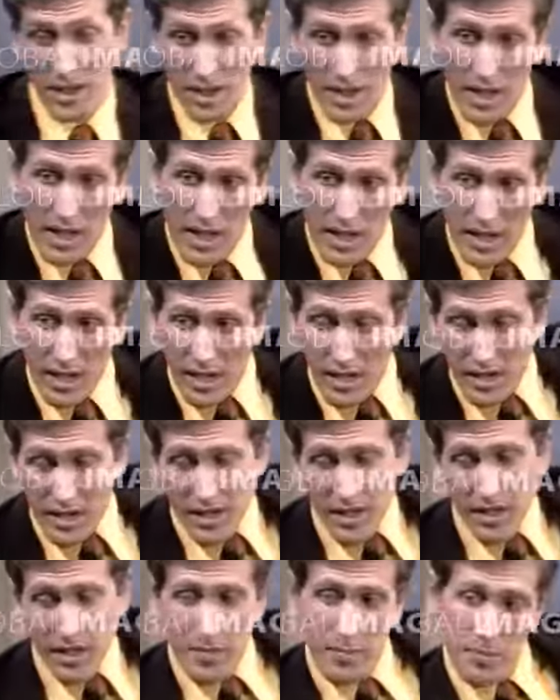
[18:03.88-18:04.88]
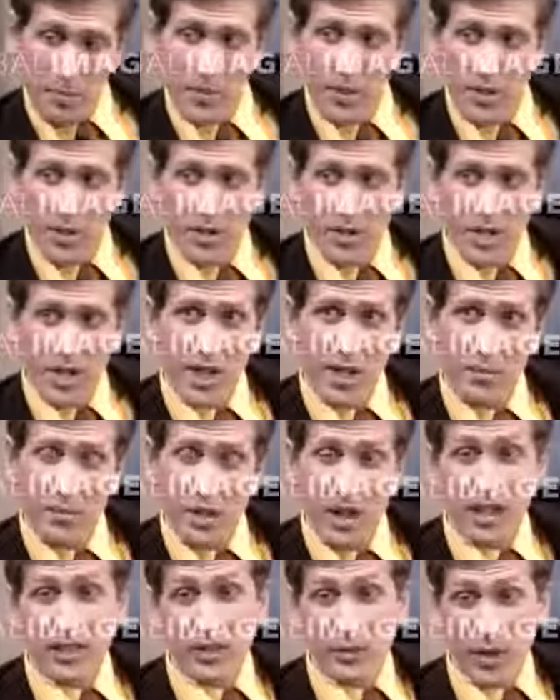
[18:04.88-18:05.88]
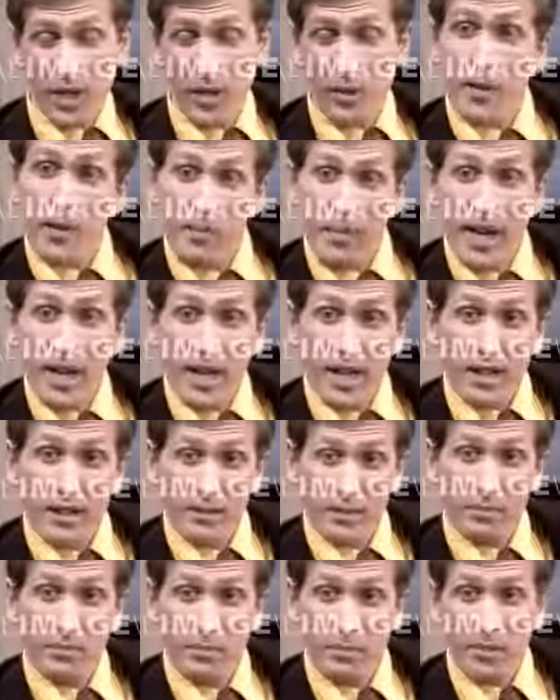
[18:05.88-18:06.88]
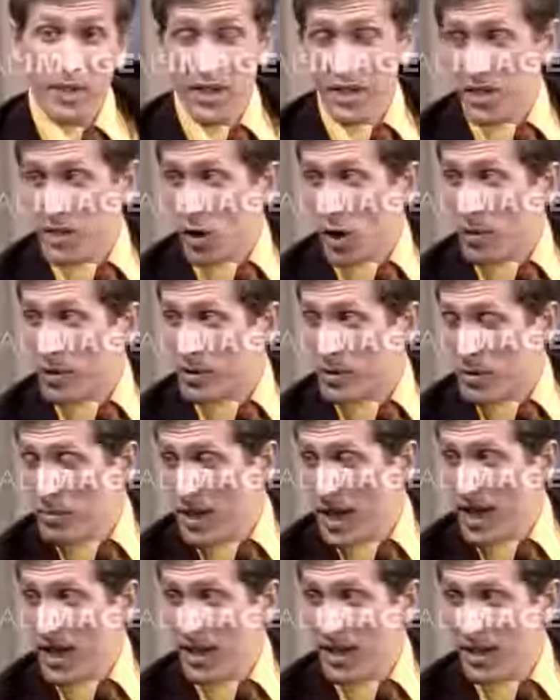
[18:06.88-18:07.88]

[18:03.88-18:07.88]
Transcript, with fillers: Mm-hmm. And uh, she plays with, with men now, plays the tournaments with men.